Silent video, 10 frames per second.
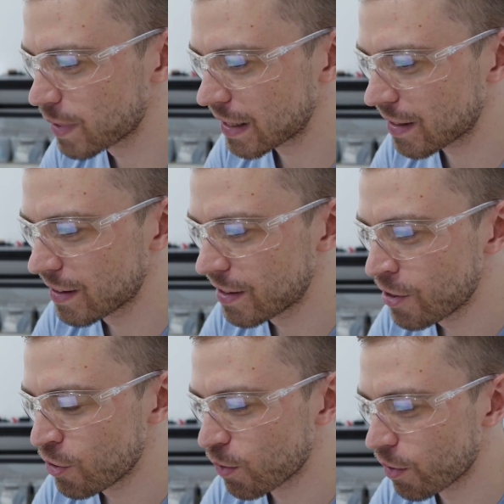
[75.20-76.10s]
but
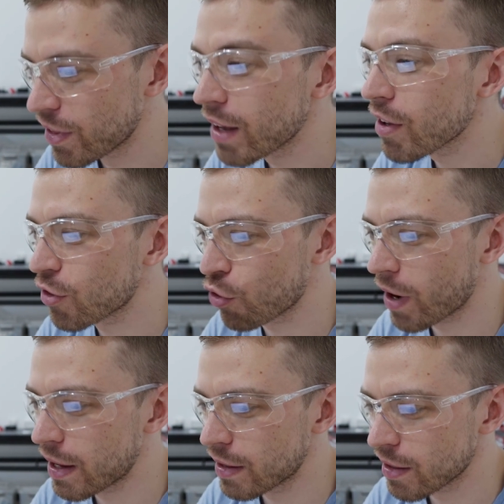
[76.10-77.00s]
we've never
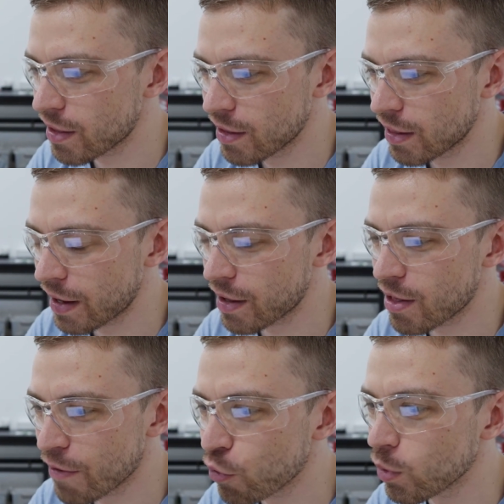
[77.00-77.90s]
tried the, like
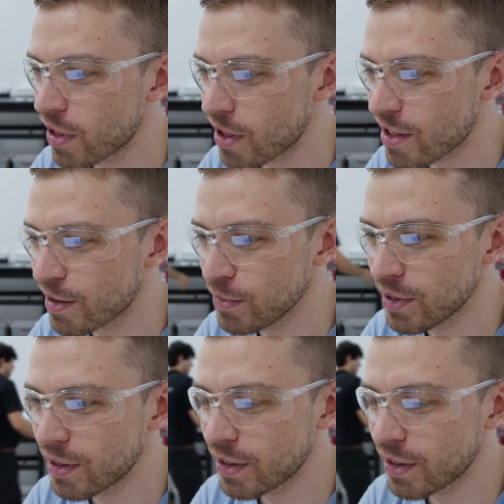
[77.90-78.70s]
the full system.